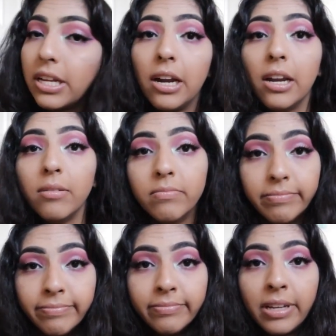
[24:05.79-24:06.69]
that I
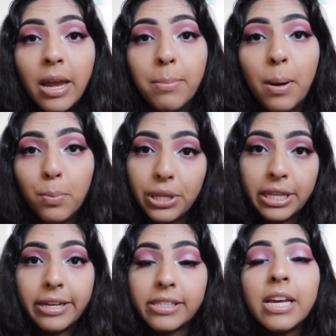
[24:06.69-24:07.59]
came up with
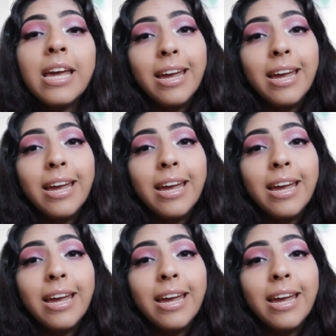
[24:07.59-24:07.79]
this.